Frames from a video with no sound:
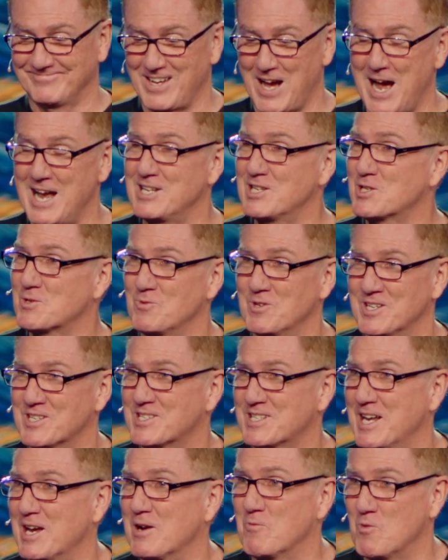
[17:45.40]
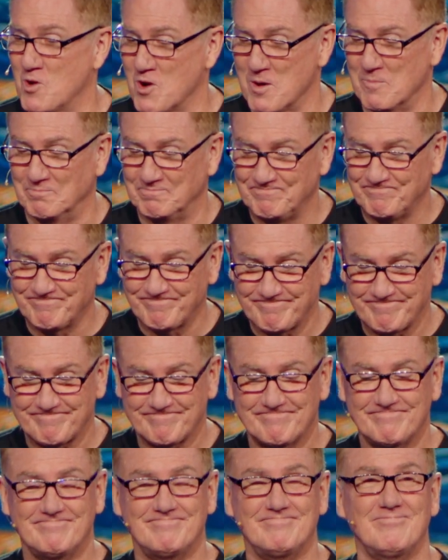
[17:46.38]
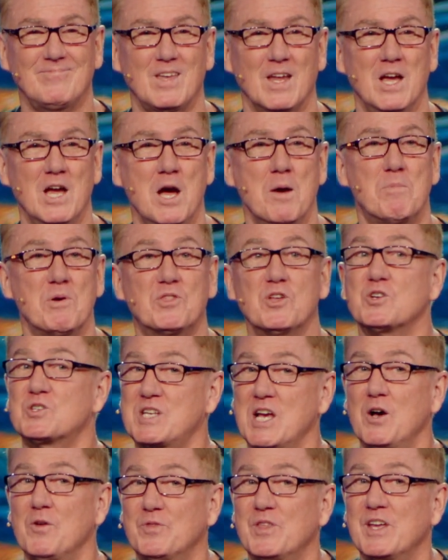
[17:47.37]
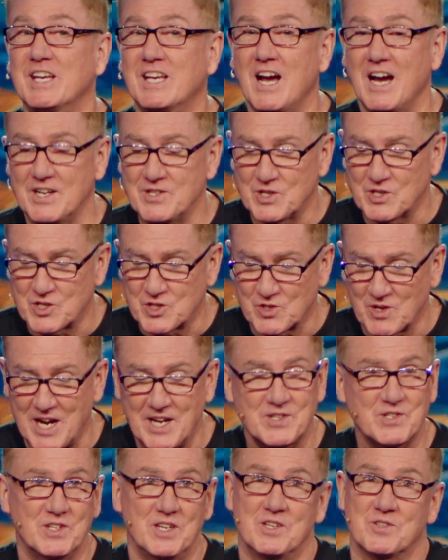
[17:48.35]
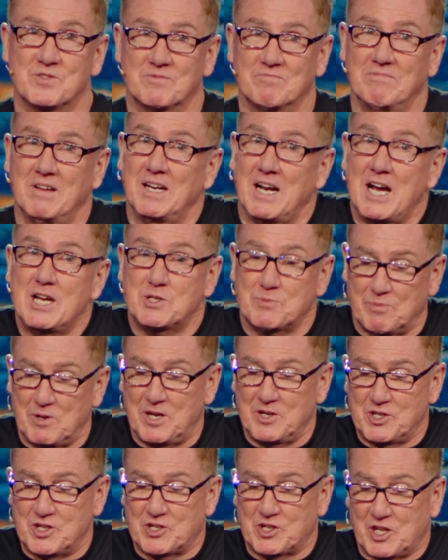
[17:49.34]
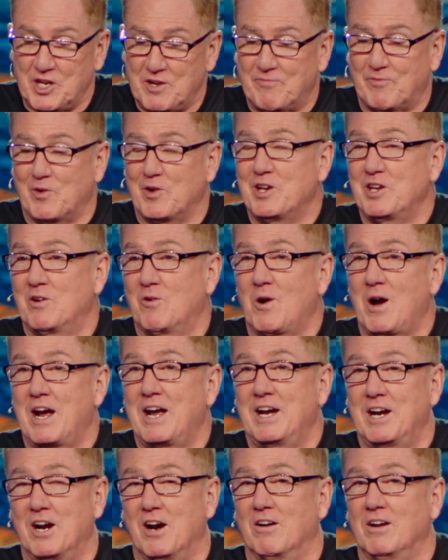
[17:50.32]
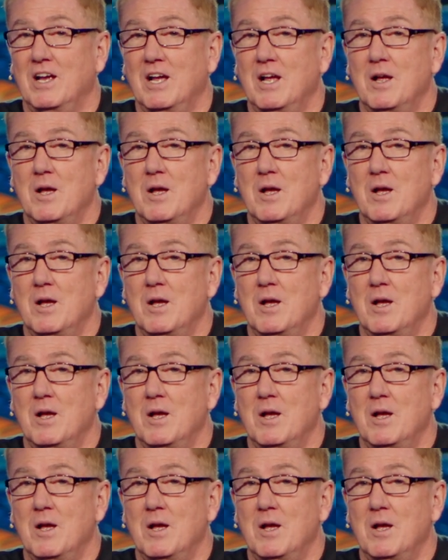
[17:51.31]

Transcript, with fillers: I just want to stay warm. But there's healthy kinds of stresses. An ice plunge is good for you, I hear.